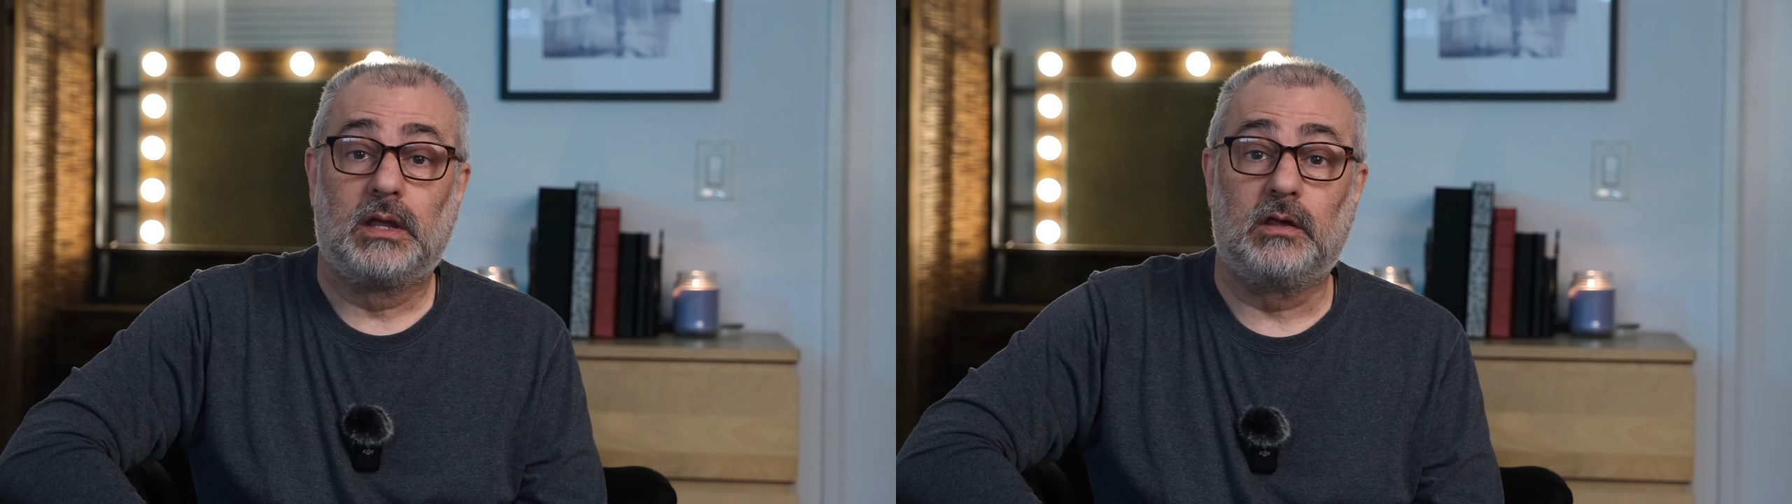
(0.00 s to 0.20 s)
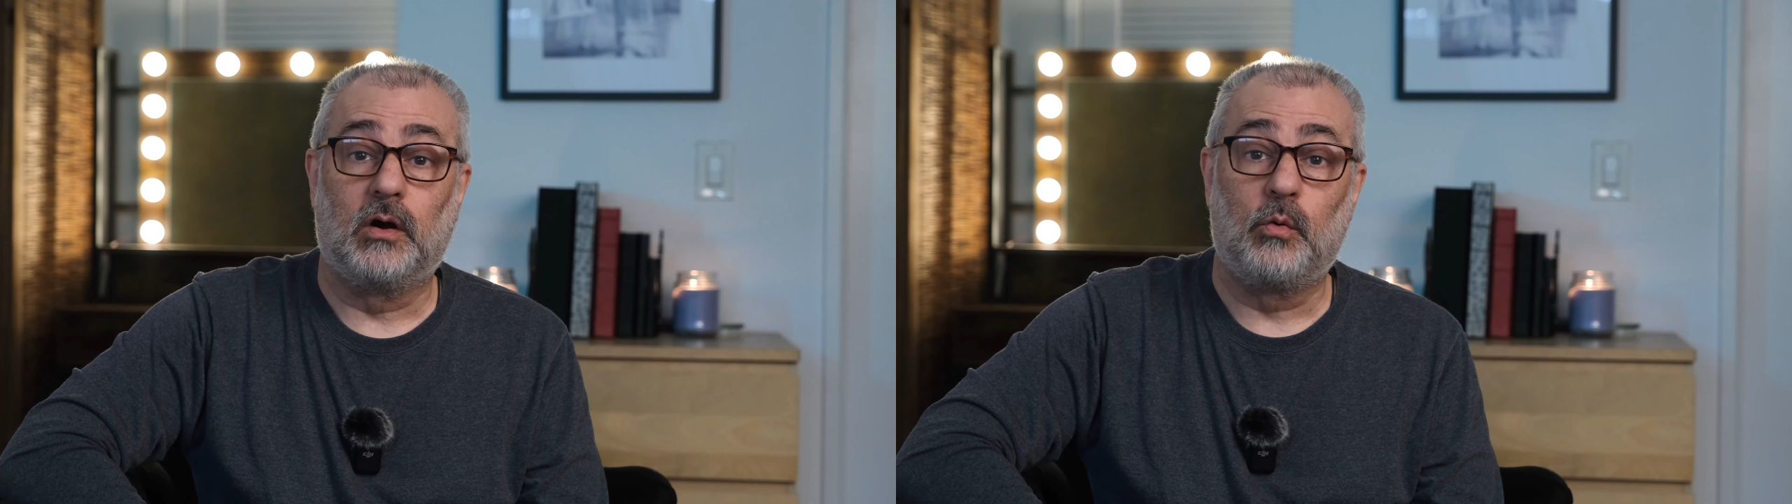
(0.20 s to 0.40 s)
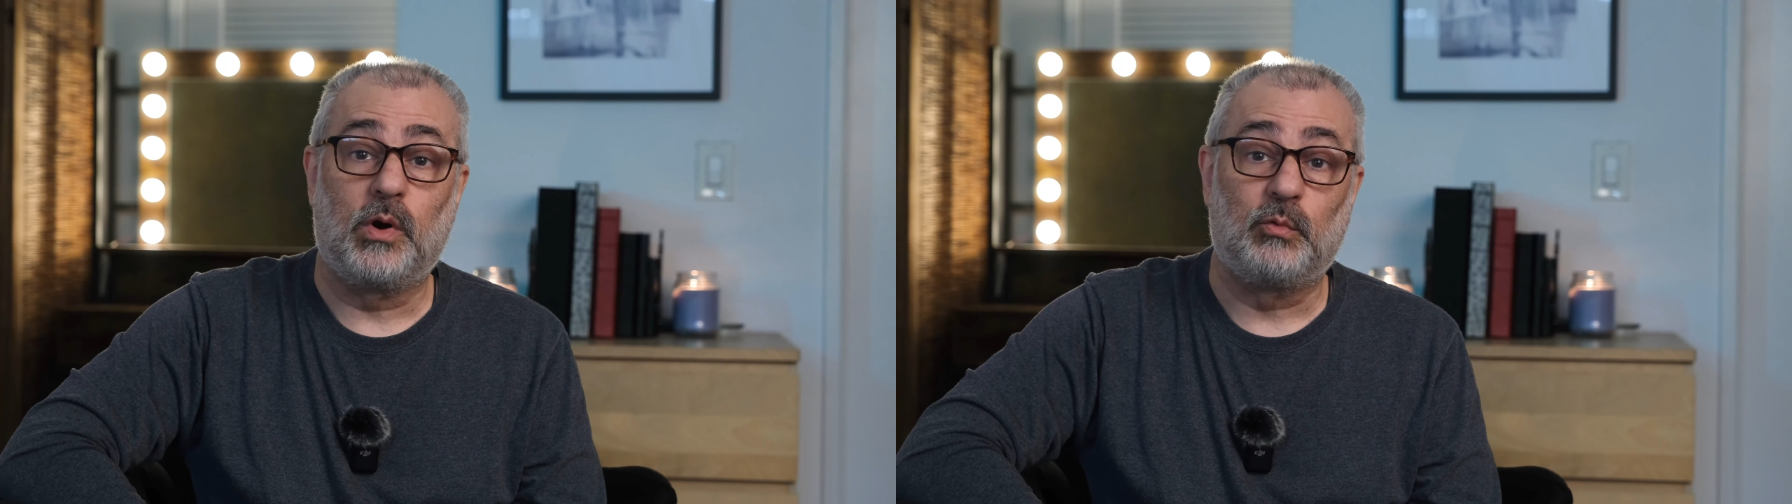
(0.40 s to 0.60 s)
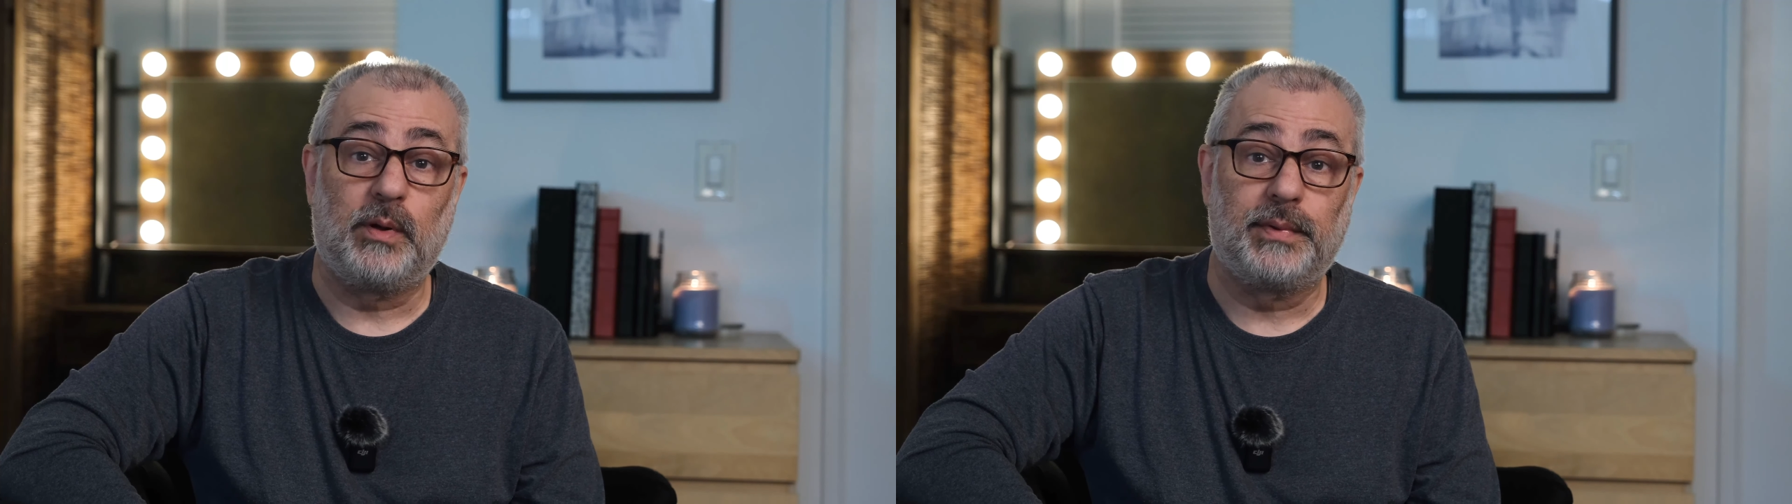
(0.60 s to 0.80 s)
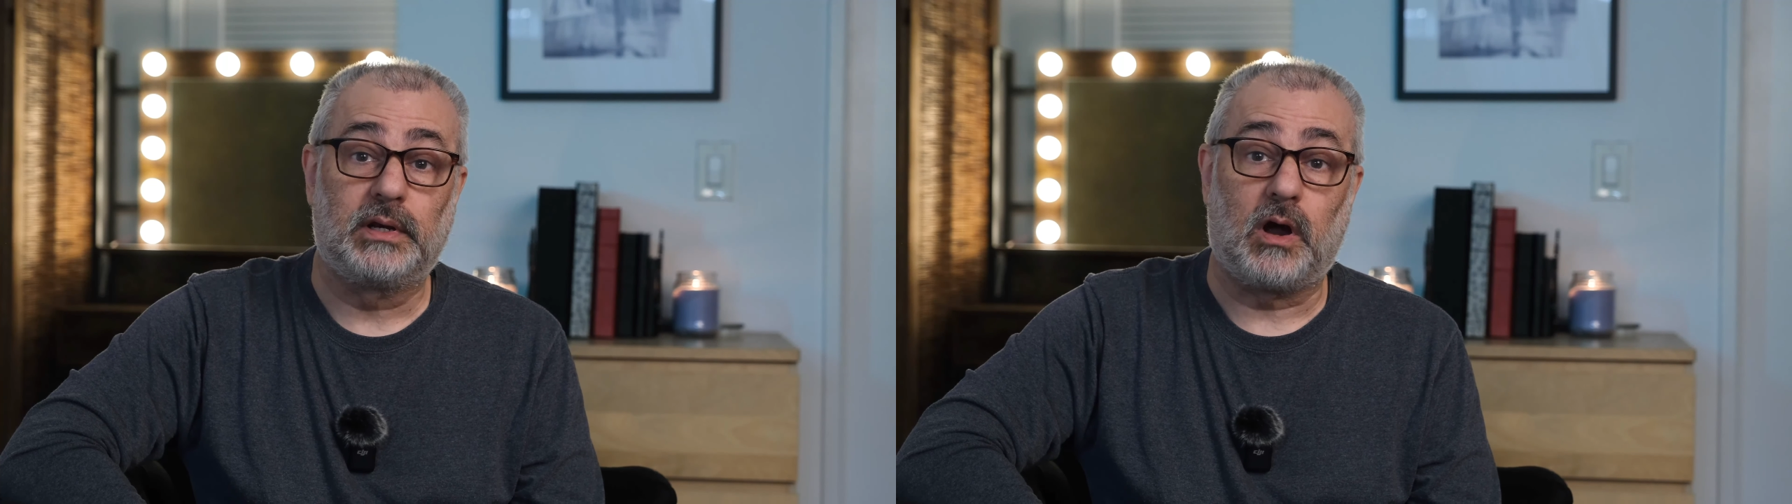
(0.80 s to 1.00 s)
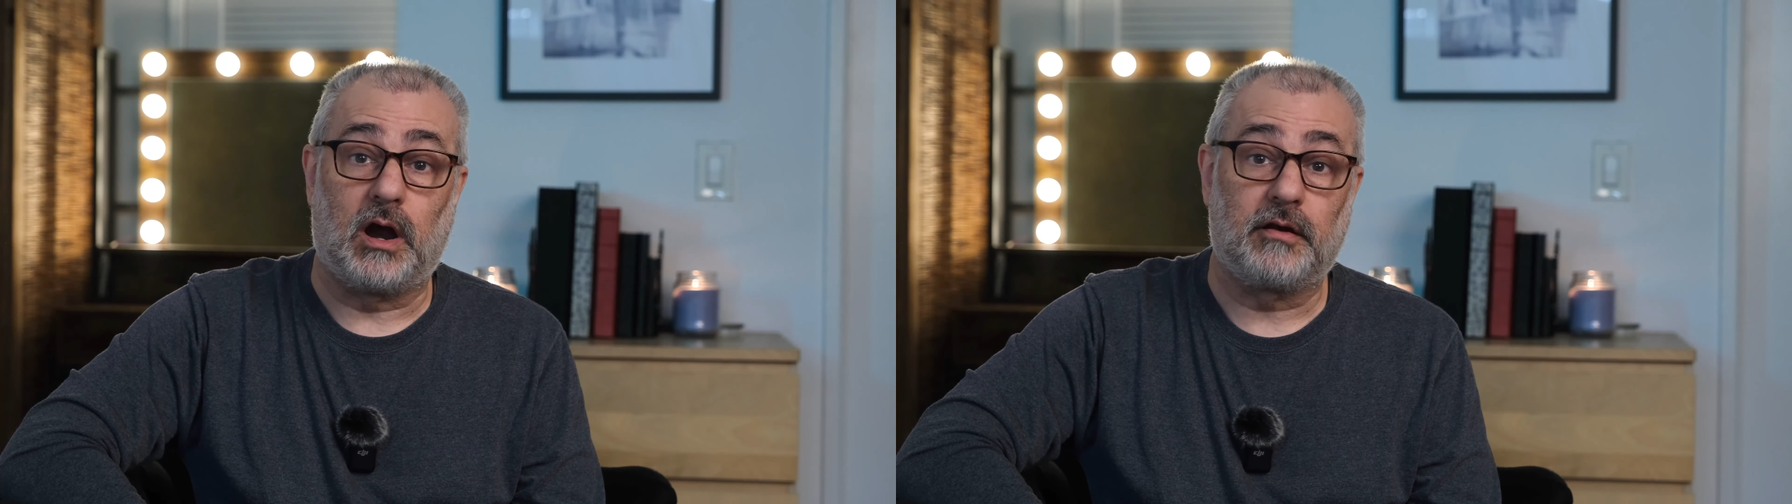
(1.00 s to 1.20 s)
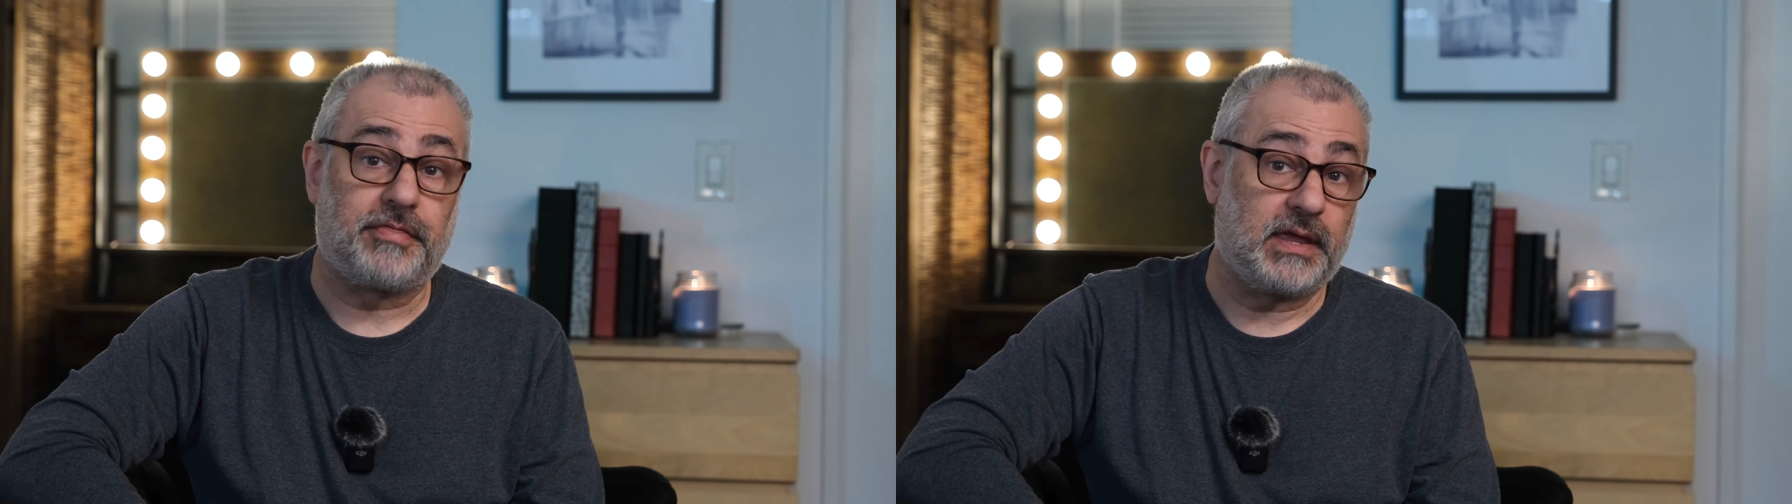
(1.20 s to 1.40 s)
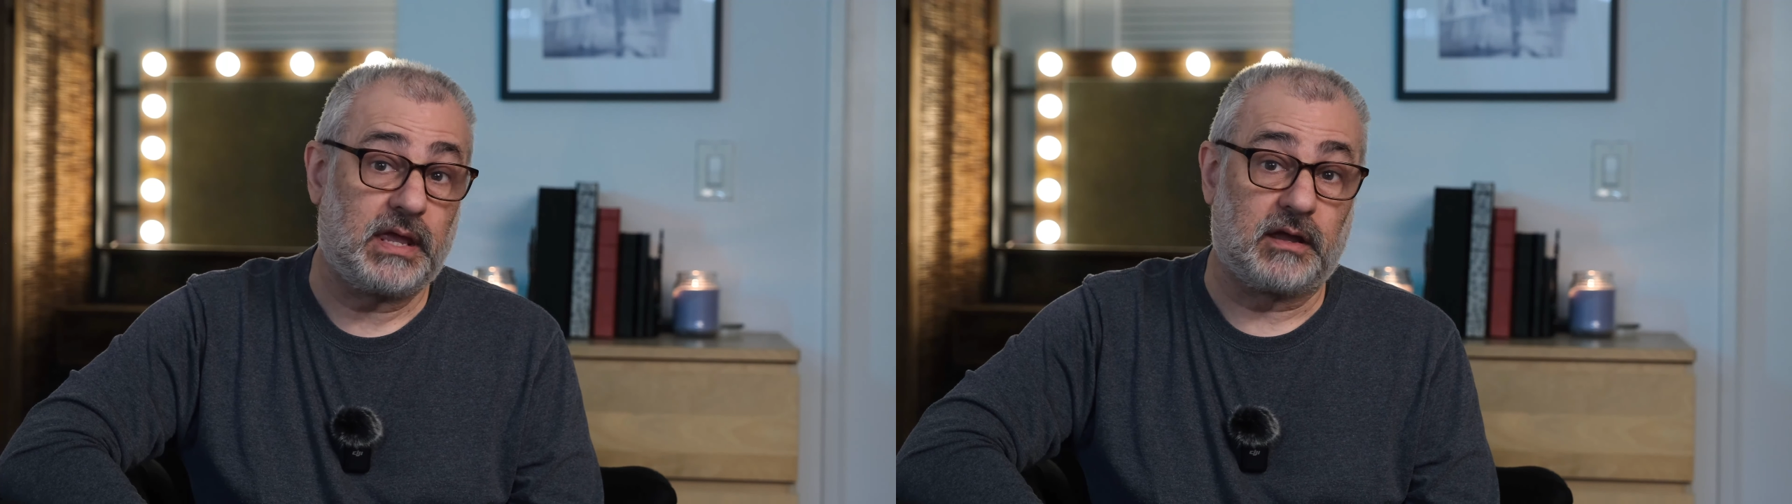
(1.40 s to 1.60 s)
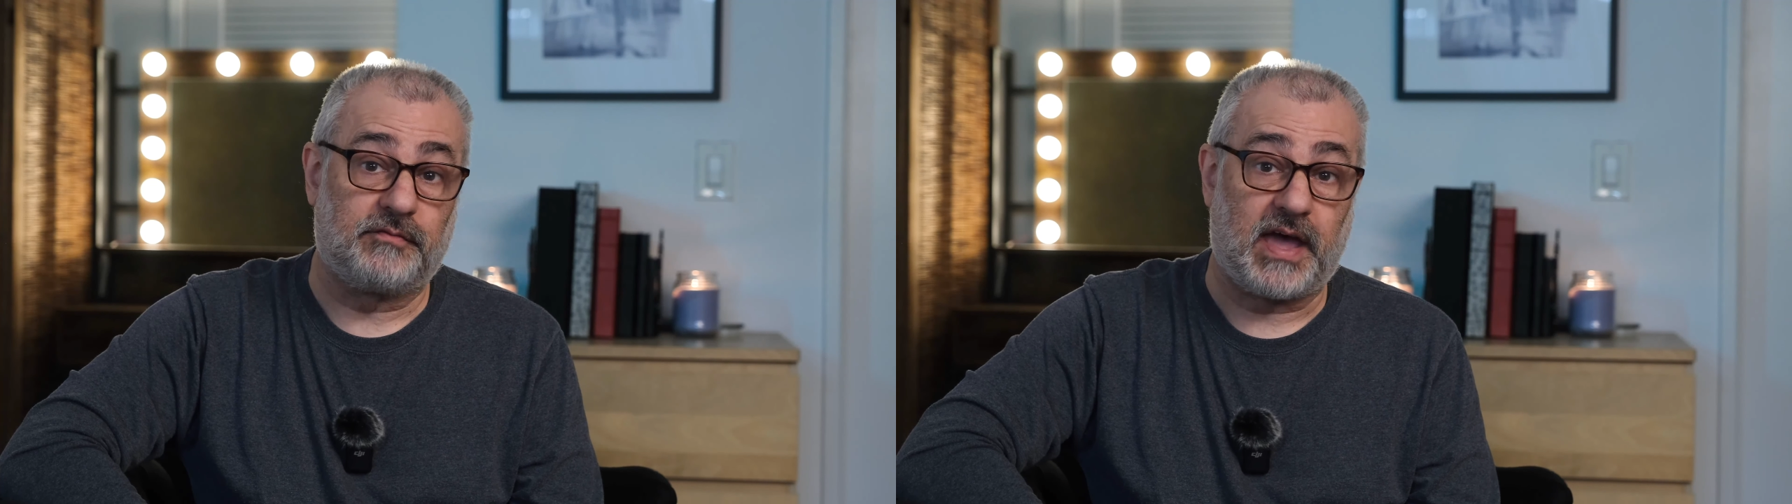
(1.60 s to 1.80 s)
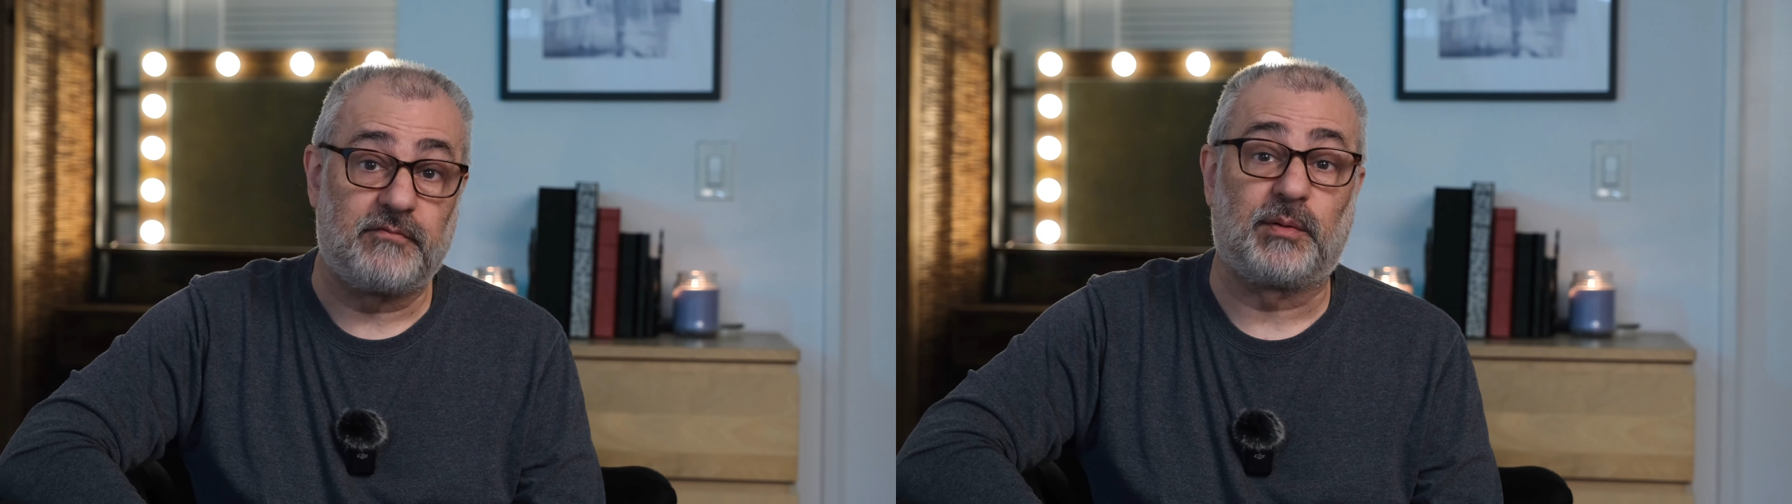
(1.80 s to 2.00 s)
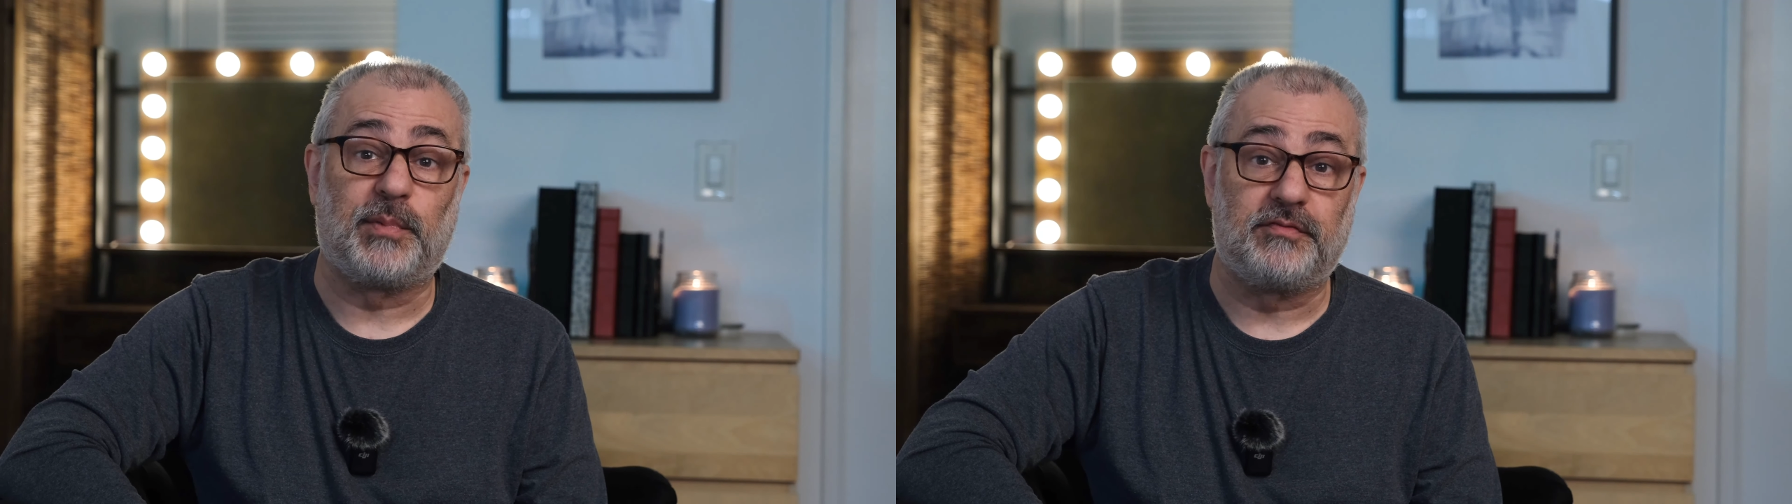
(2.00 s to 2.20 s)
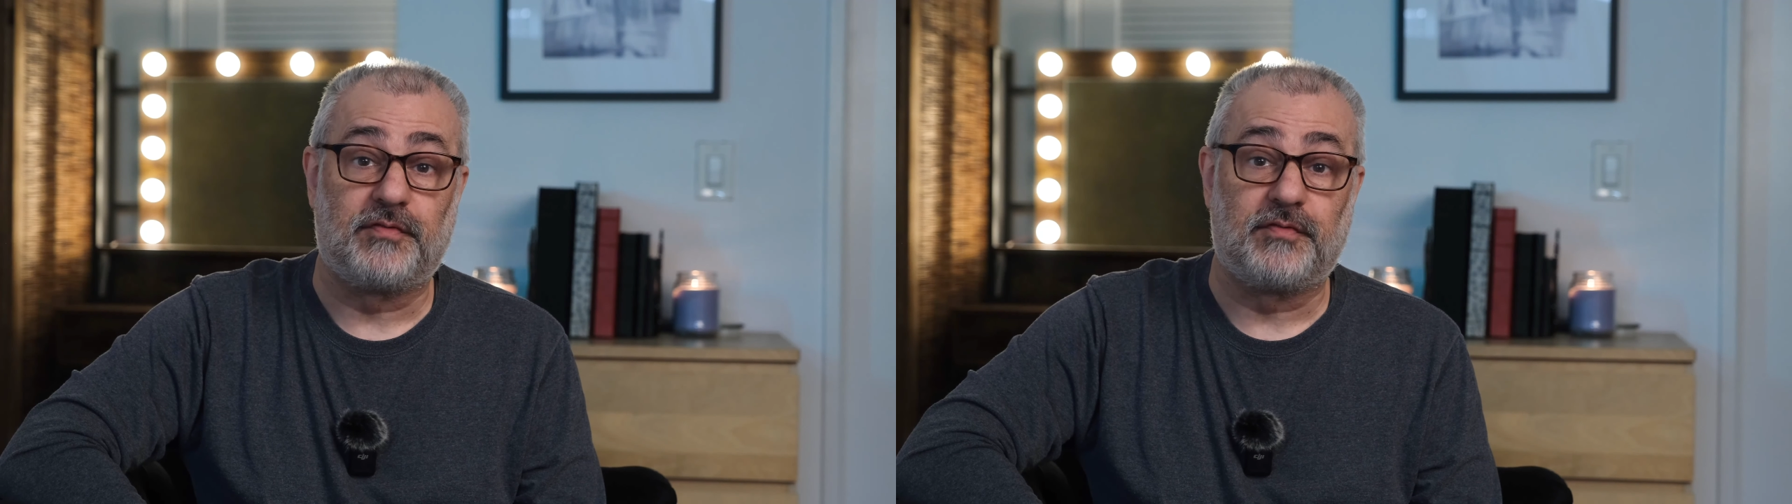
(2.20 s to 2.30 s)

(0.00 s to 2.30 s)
You know, when women are thinking of having me